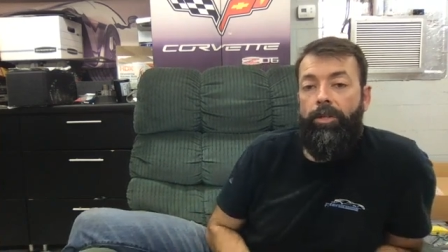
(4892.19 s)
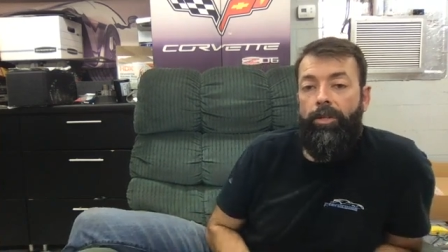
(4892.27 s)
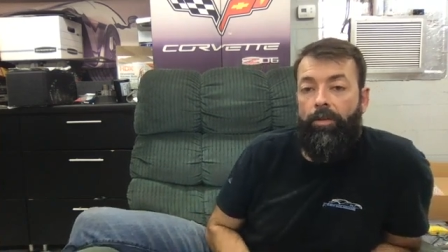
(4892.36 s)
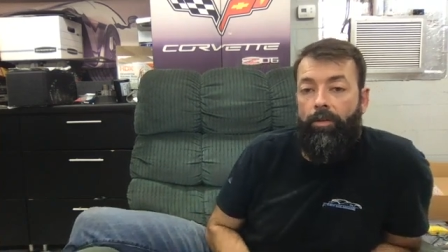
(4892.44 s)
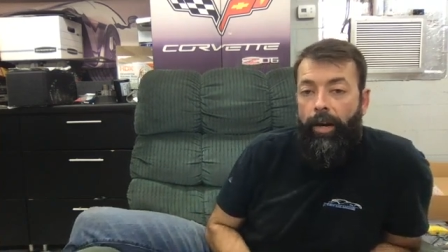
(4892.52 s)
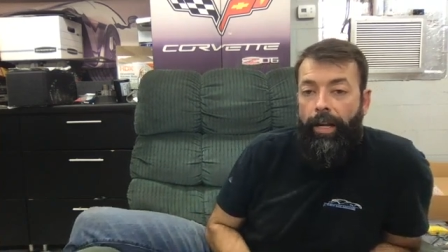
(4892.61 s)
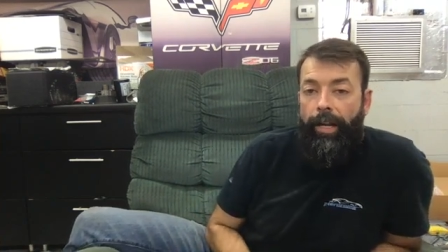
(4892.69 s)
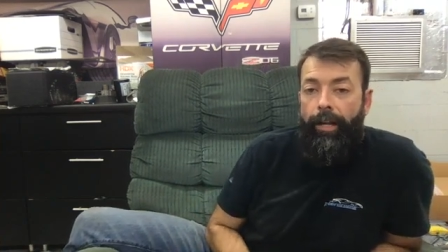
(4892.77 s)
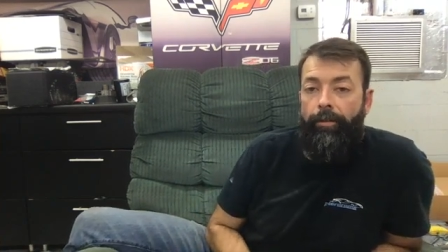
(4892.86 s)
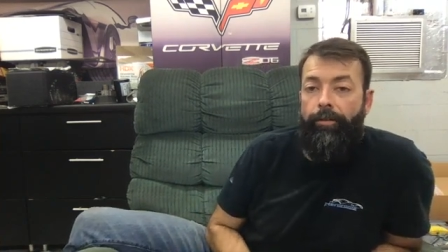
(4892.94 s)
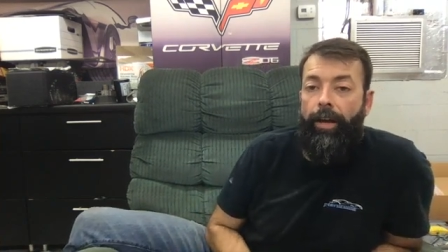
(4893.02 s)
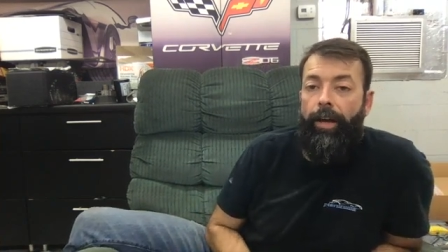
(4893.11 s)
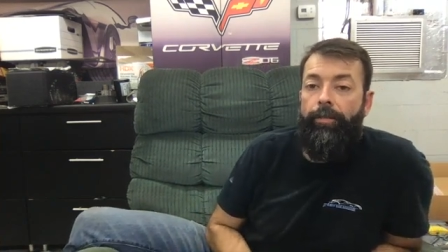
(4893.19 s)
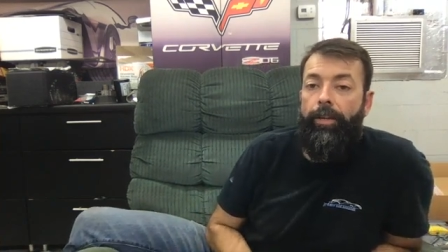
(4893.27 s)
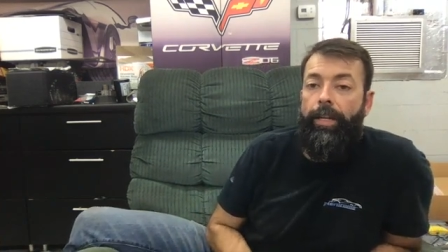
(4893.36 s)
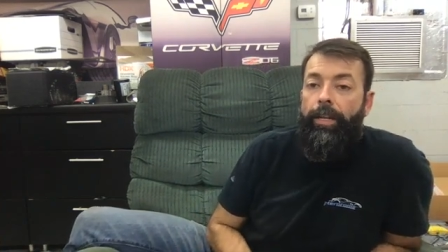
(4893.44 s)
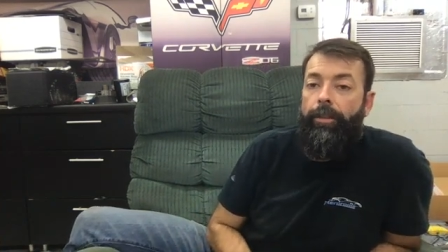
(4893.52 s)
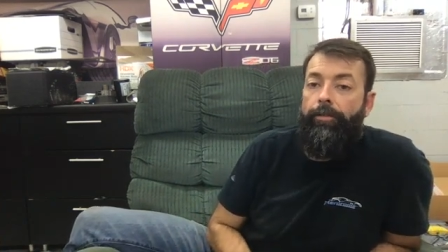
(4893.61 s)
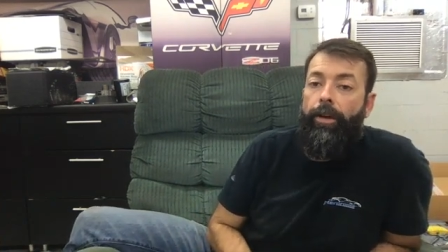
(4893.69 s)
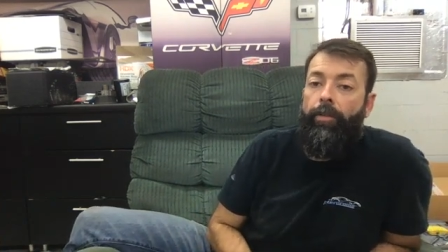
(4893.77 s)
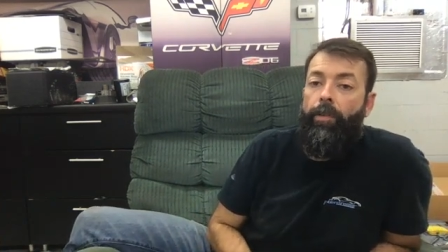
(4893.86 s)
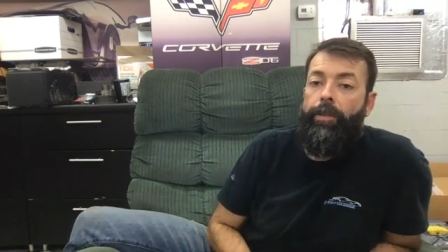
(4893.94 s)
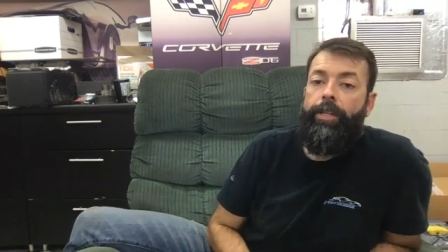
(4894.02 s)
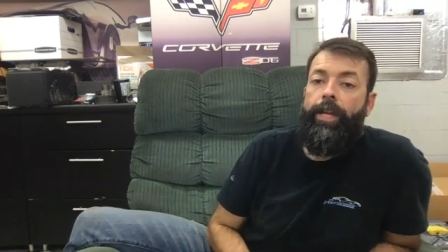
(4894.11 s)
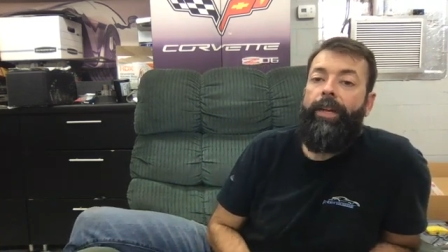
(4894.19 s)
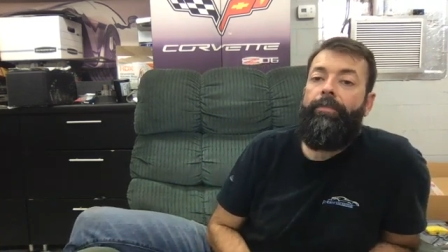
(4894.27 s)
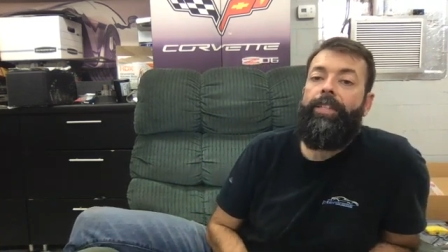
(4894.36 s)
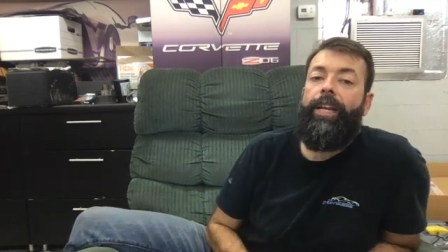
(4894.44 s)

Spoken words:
straight E85 and E85 all the time,